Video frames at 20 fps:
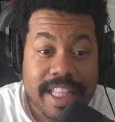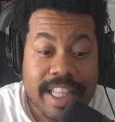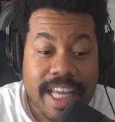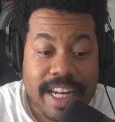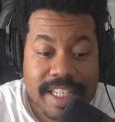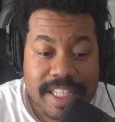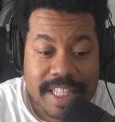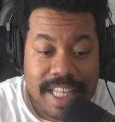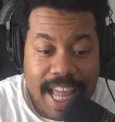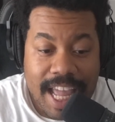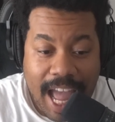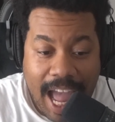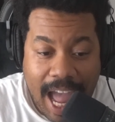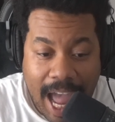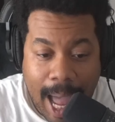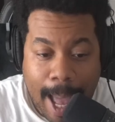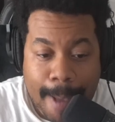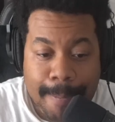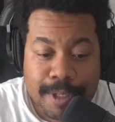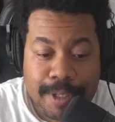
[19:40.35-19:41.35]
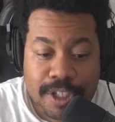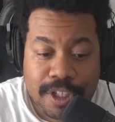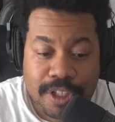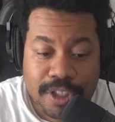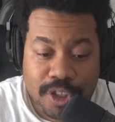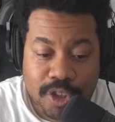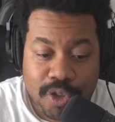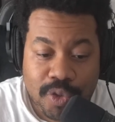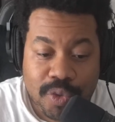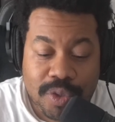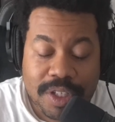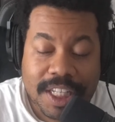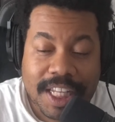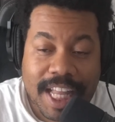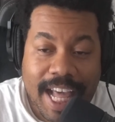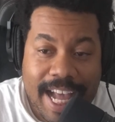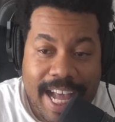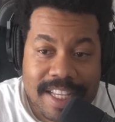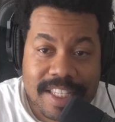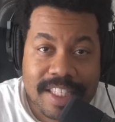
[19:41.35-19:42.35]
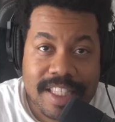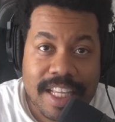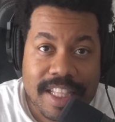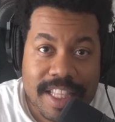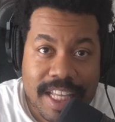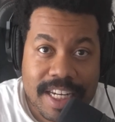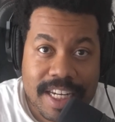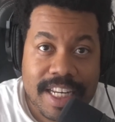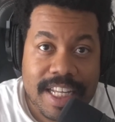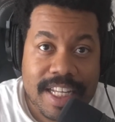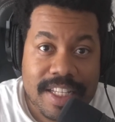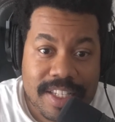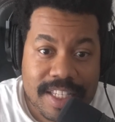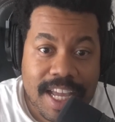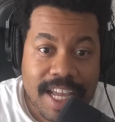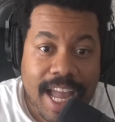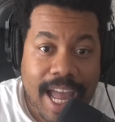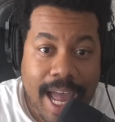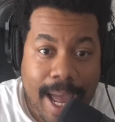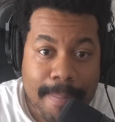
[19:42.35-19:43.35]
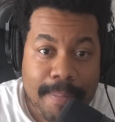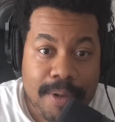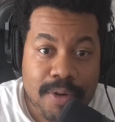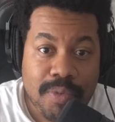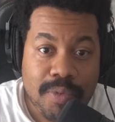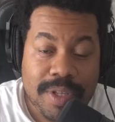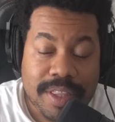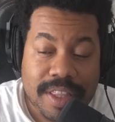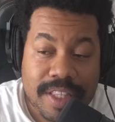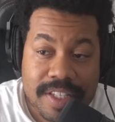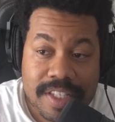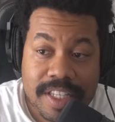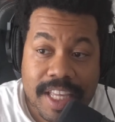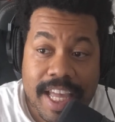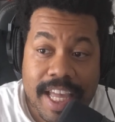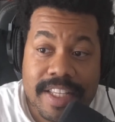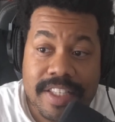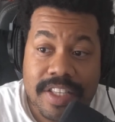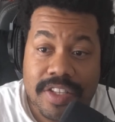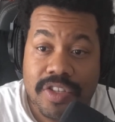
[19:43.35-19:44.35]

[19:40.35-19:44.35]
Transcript: That is the absolute last thing that needs to happen with this case.